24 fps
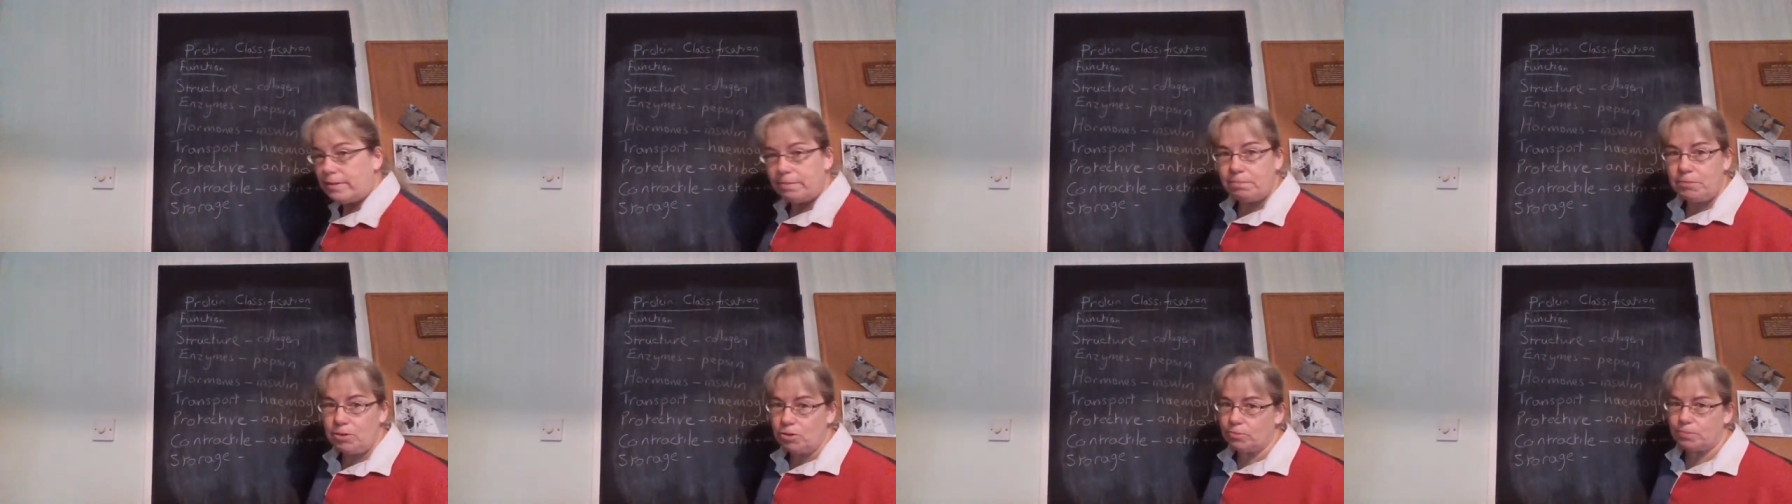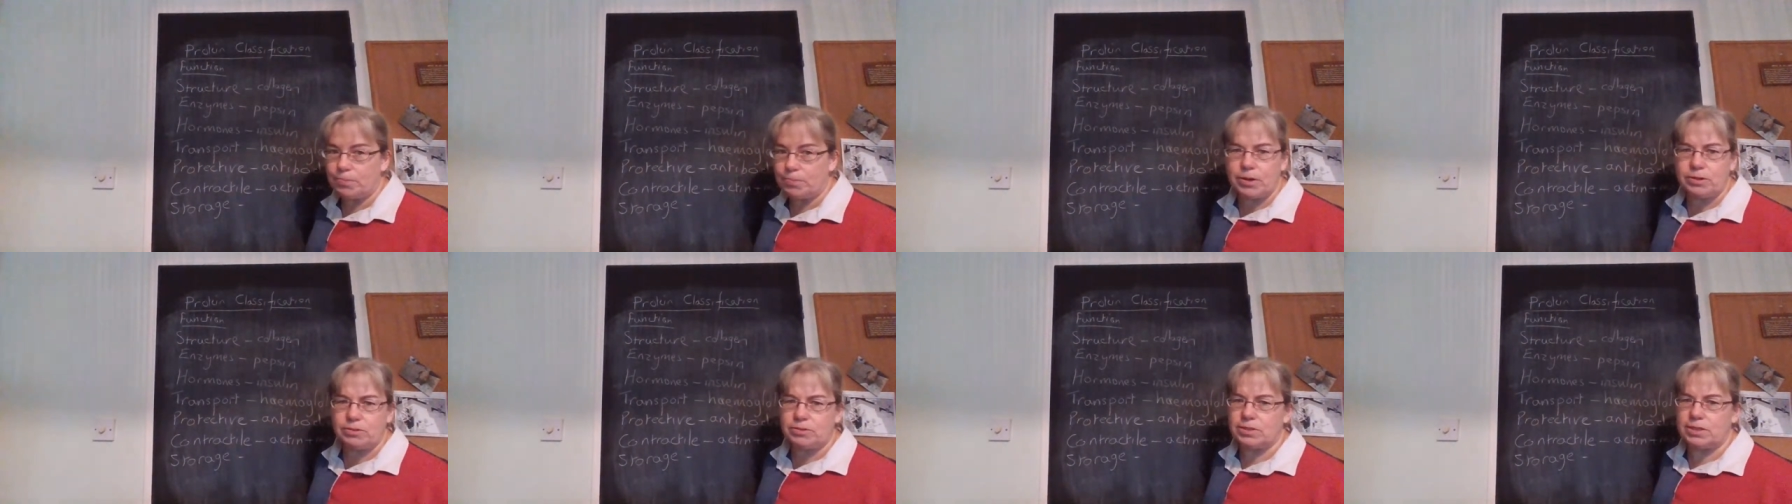Milk
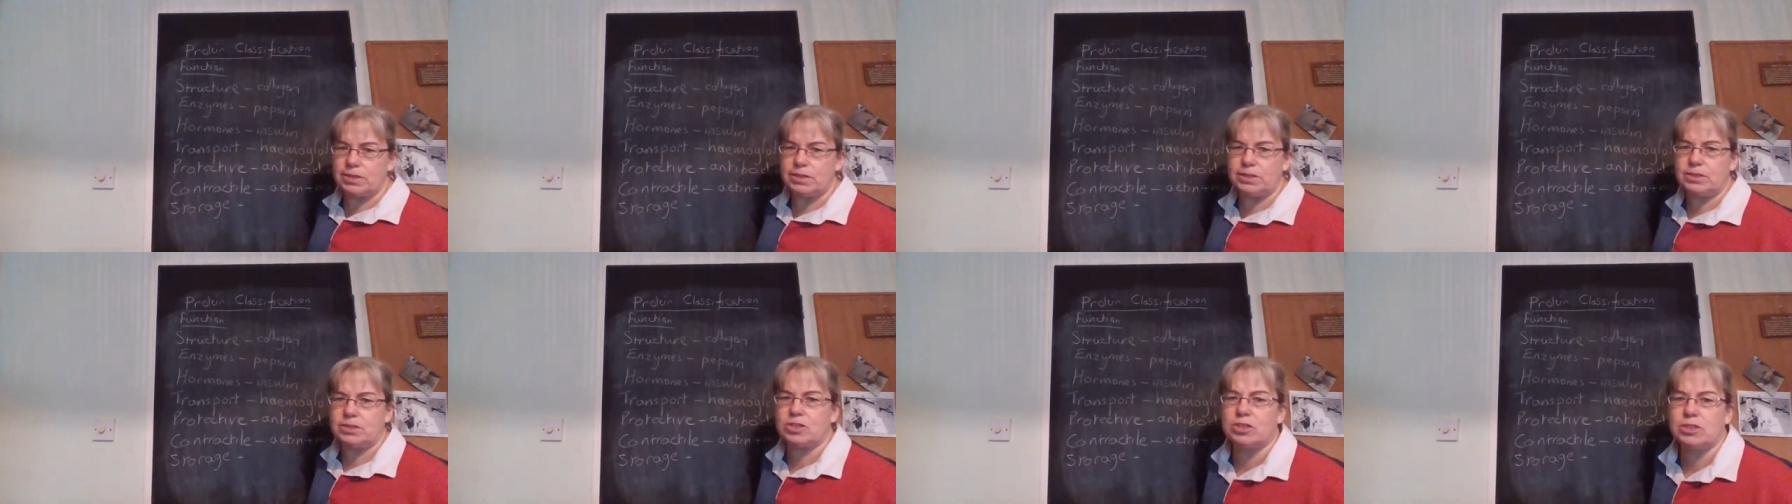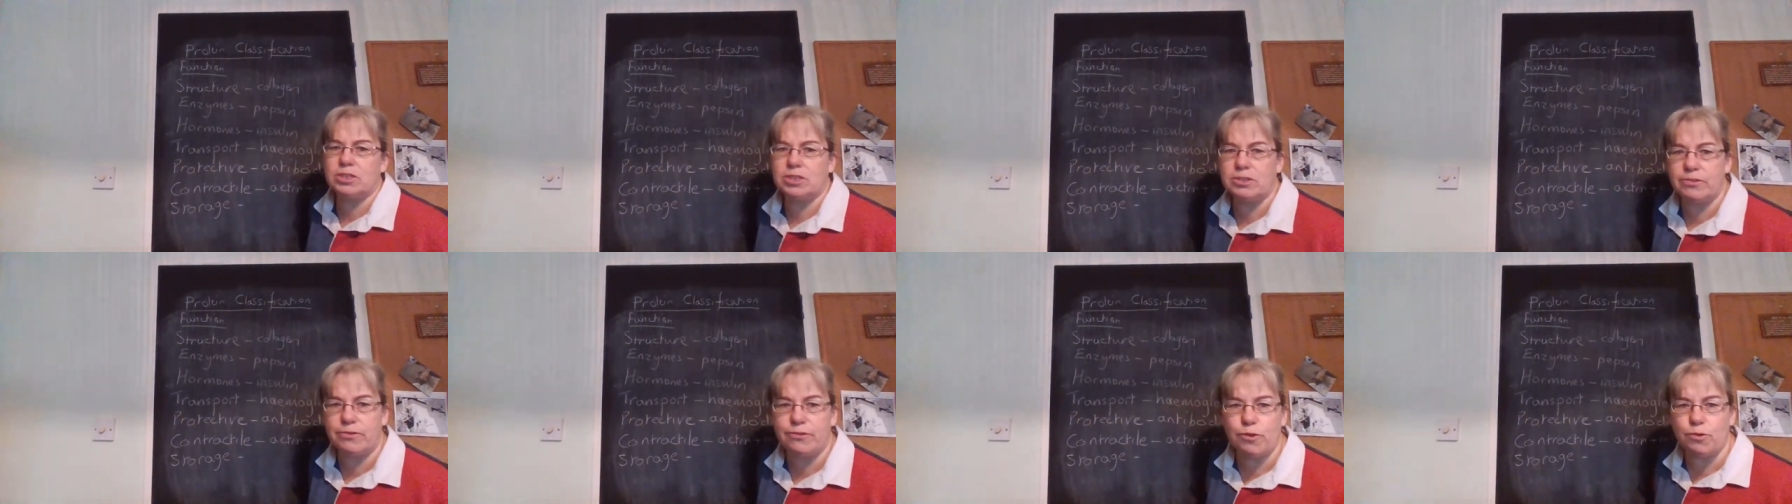proteins
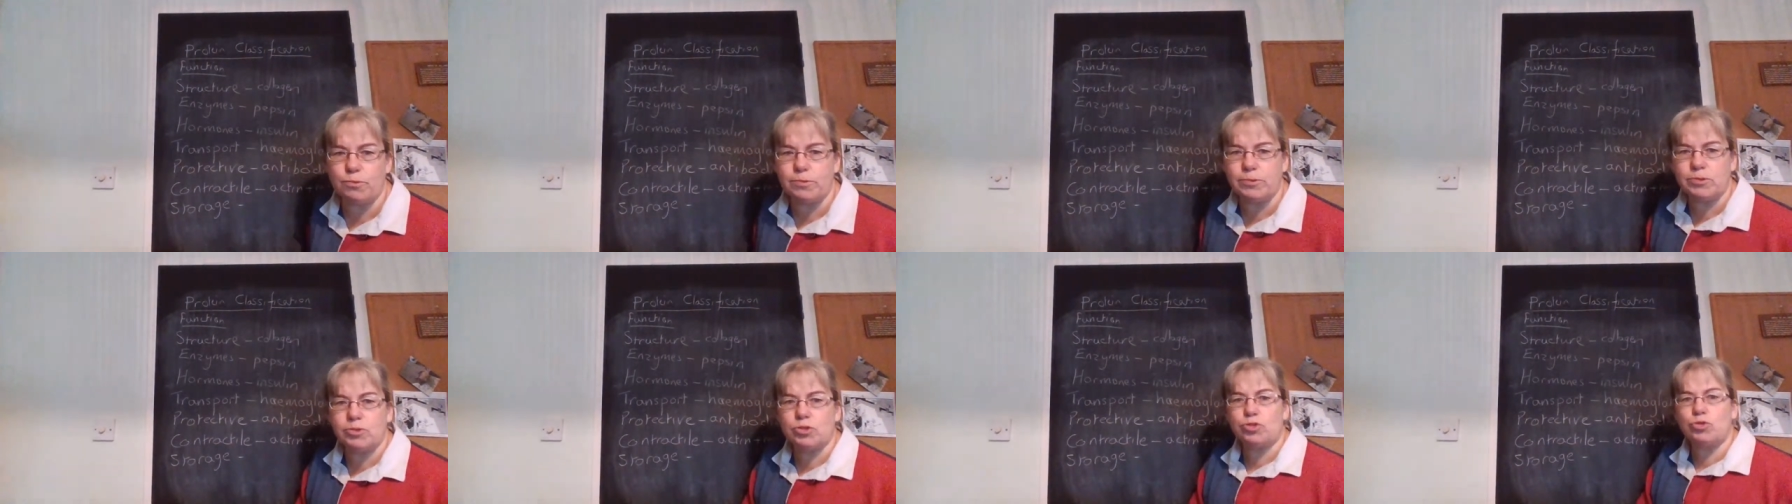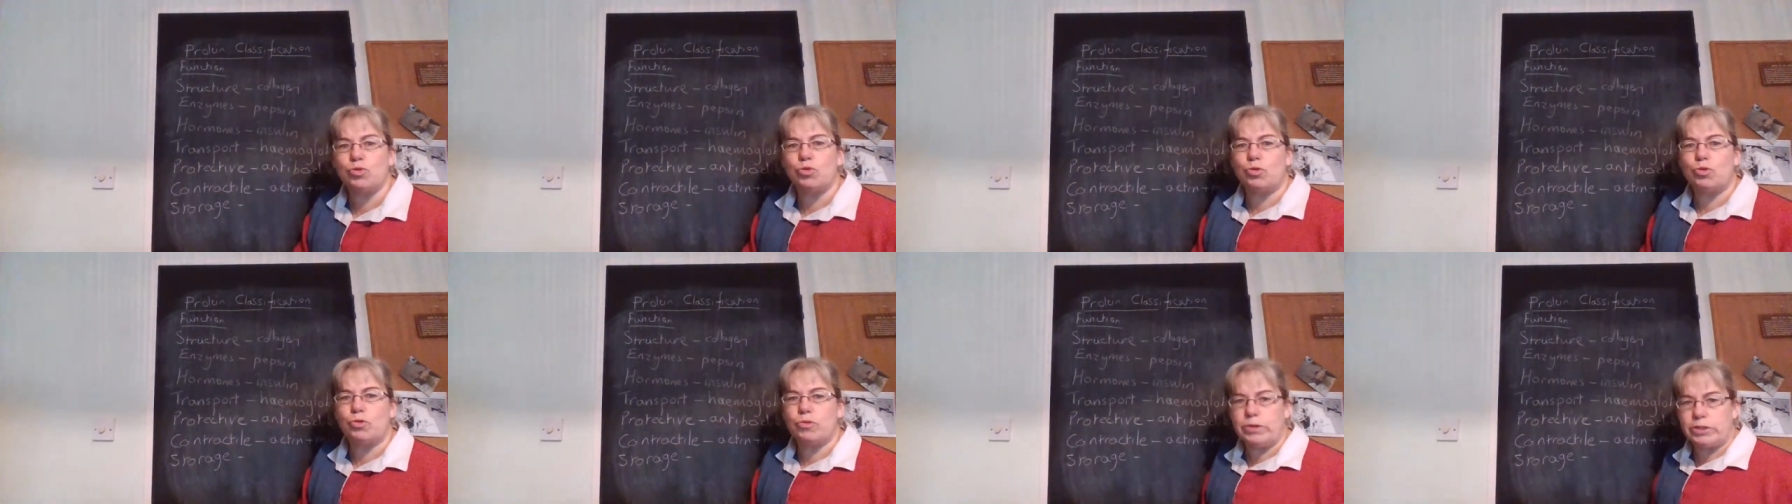is a form of
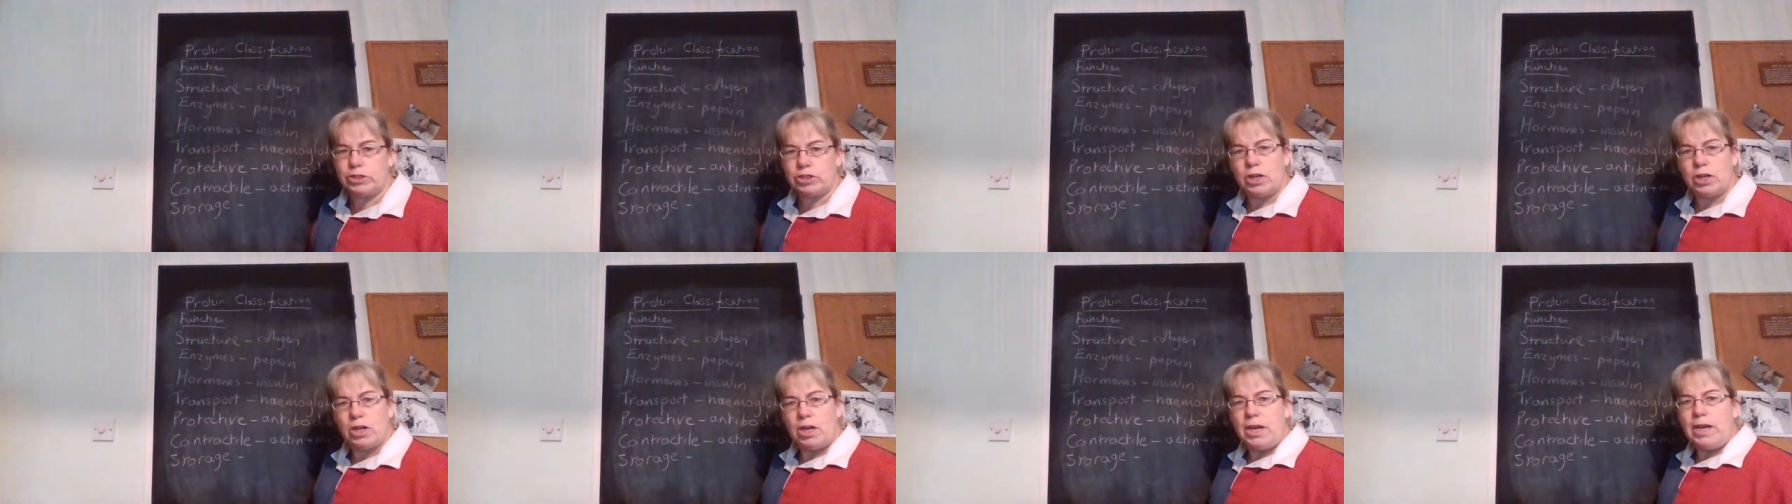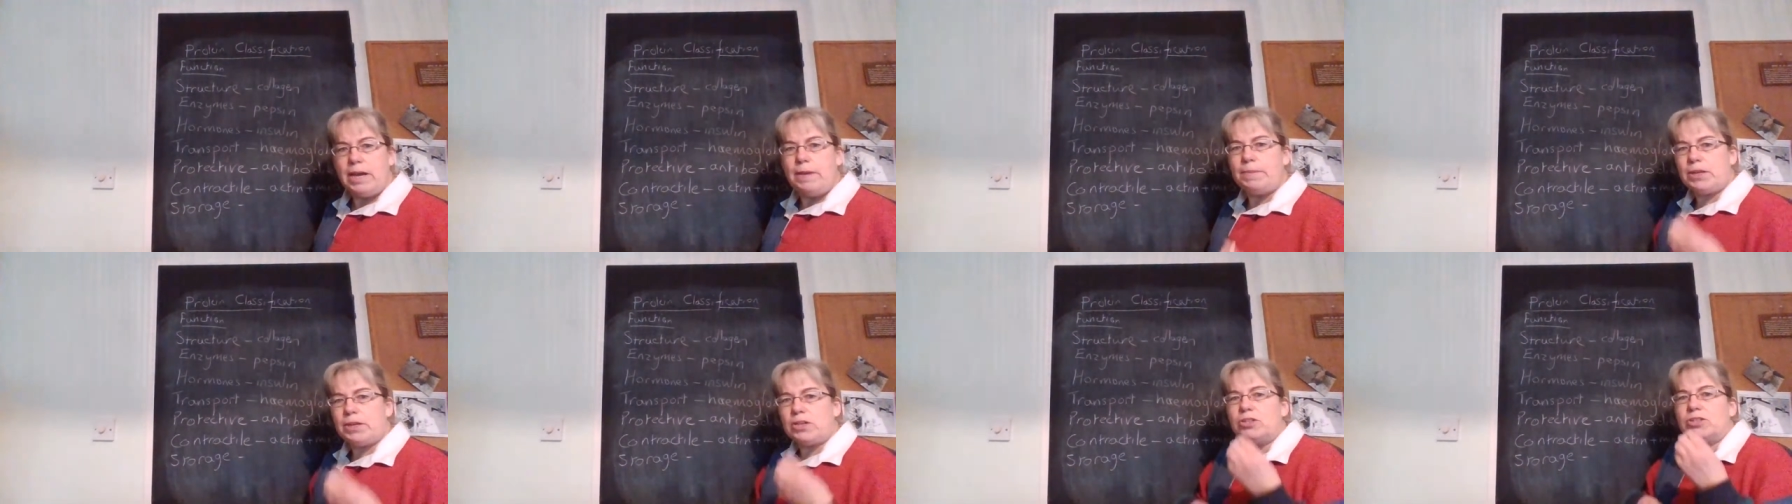storage
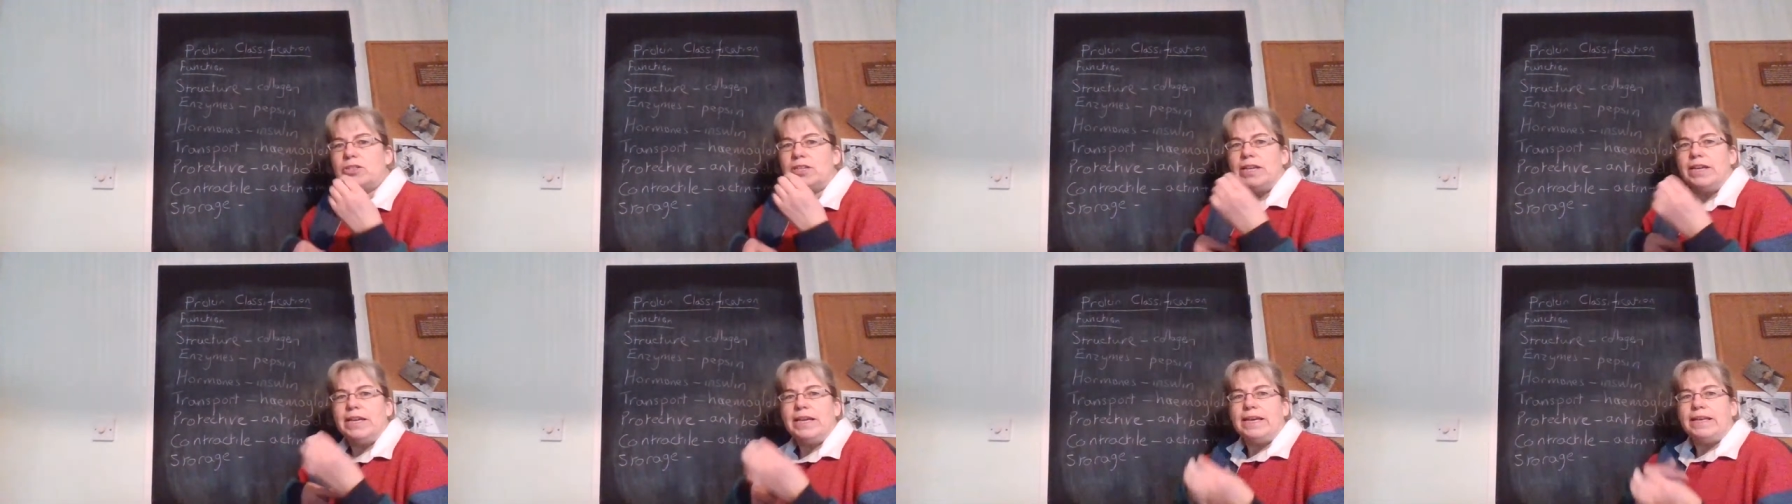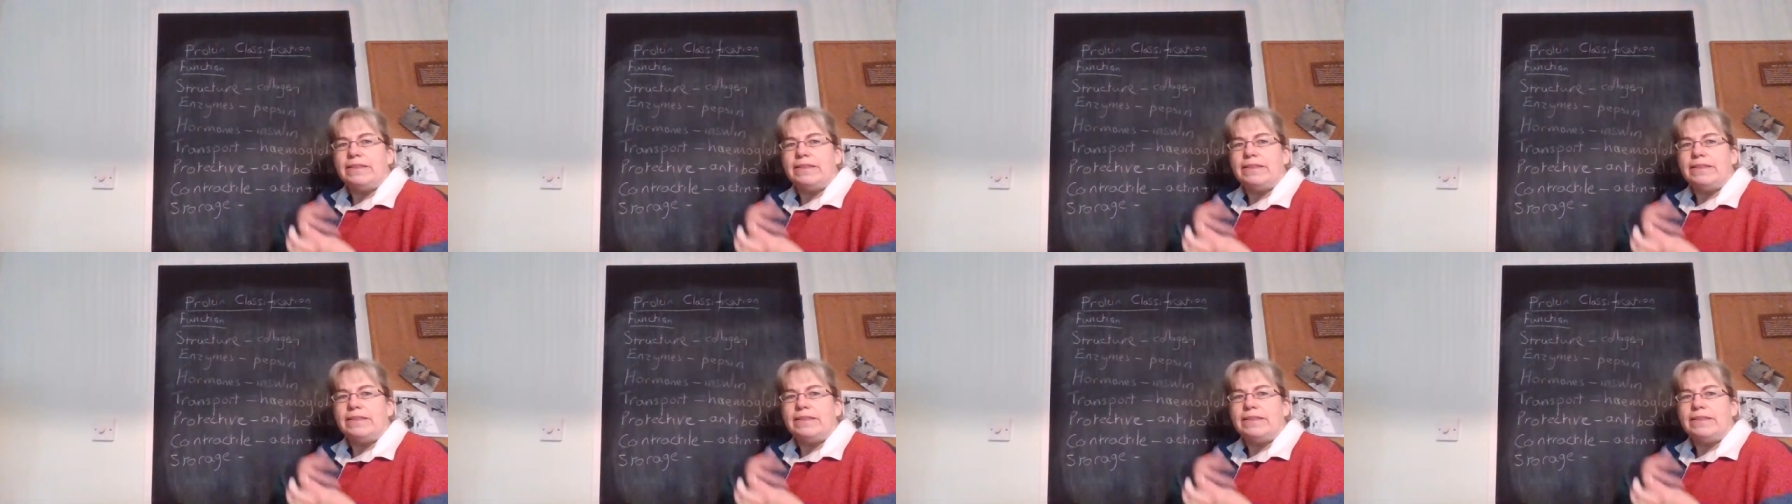because